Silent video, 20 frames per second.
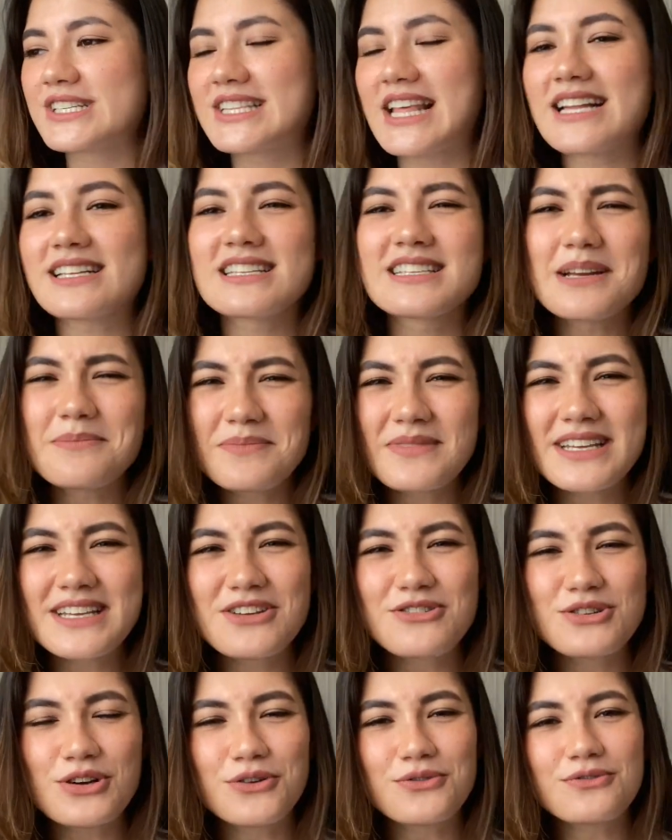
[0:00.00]
that's something
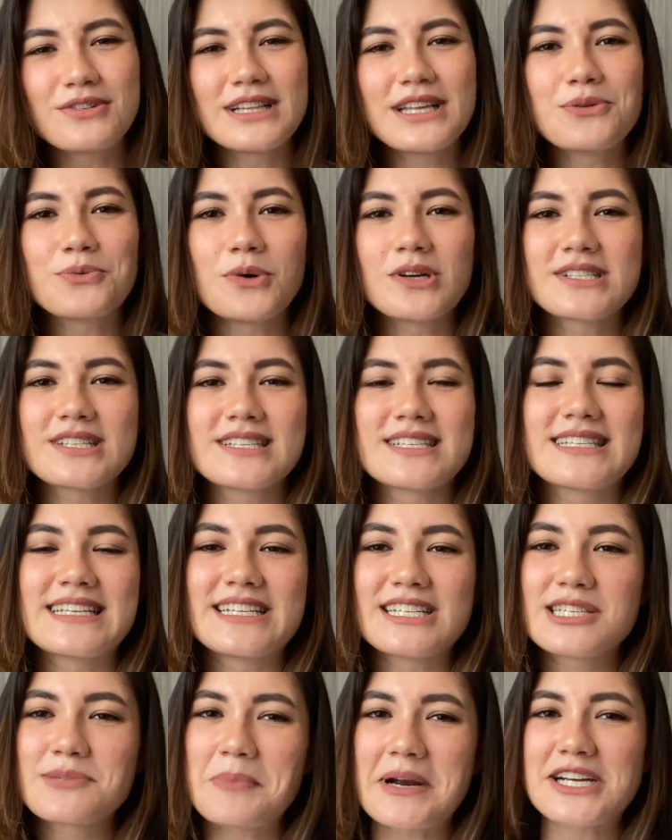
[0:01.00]
you don't really want to see,
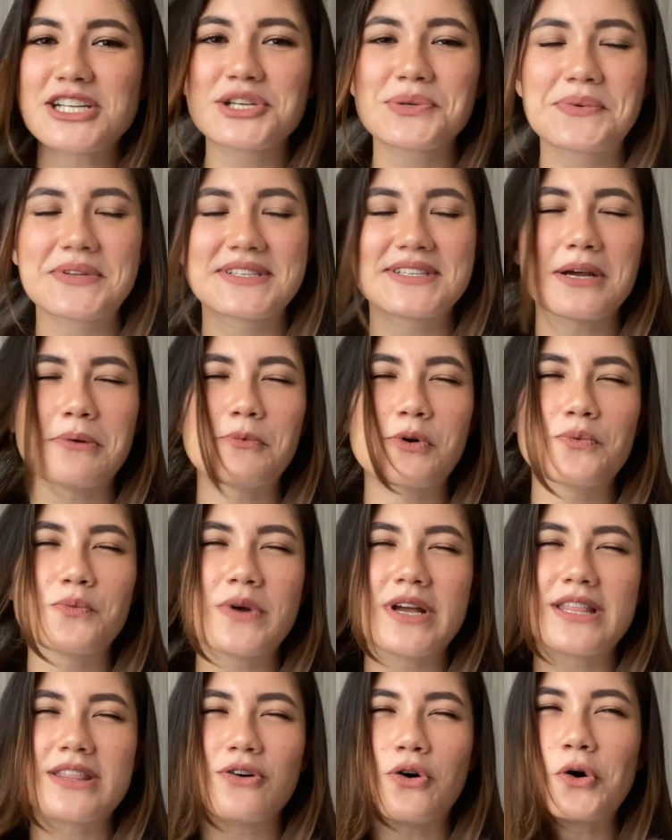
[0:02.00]
especially with someone
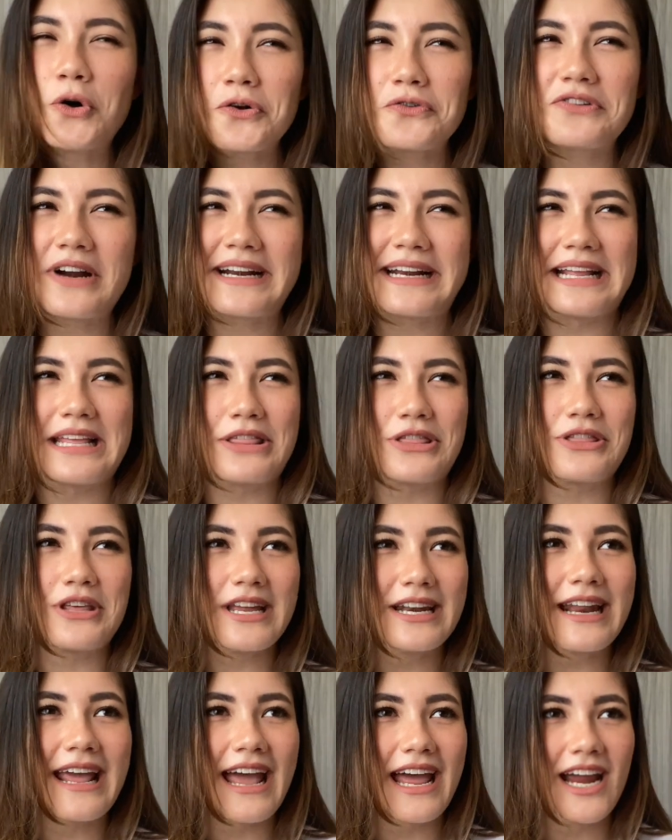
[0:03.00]
with already
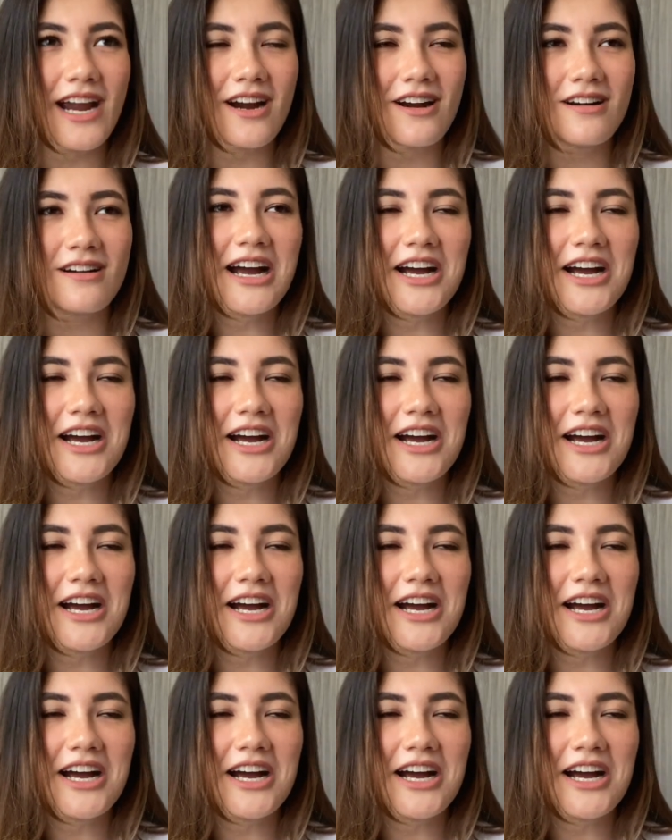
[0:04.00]
thin hair.